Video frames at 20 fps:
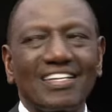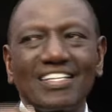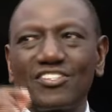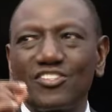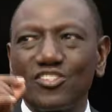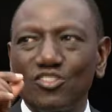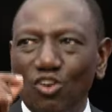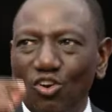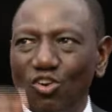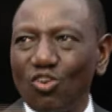is
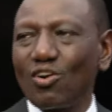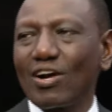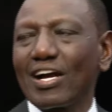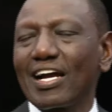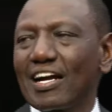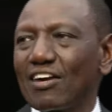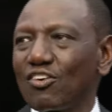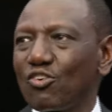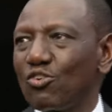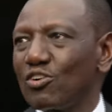no
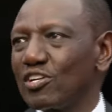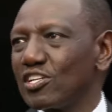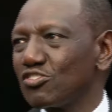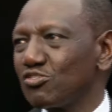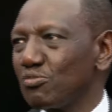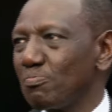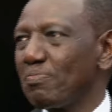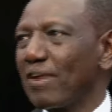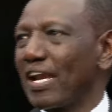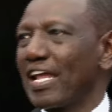longer going
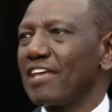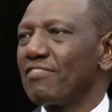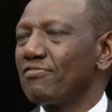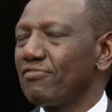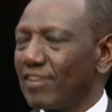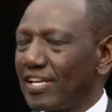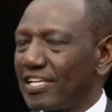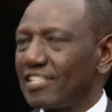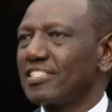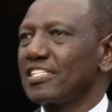to play
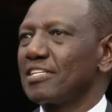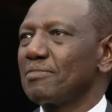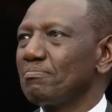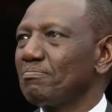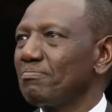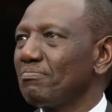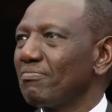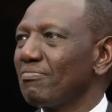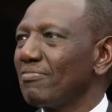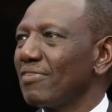
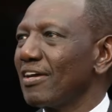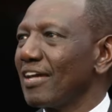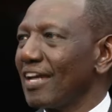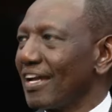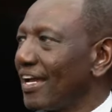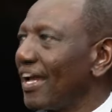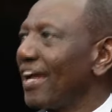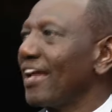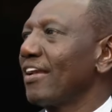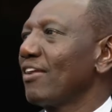victim
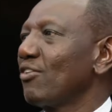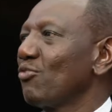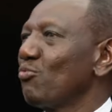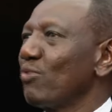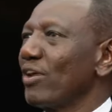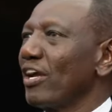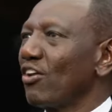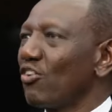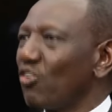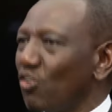again.
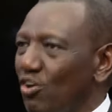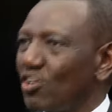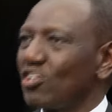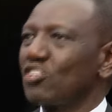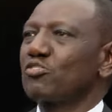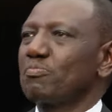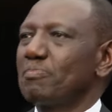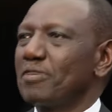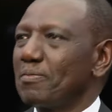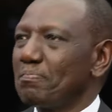We are
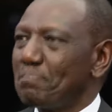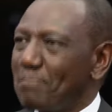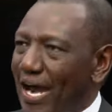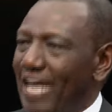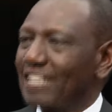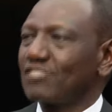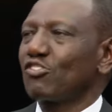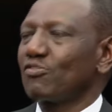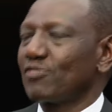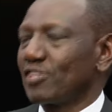going to be
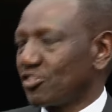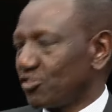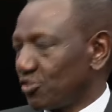part of the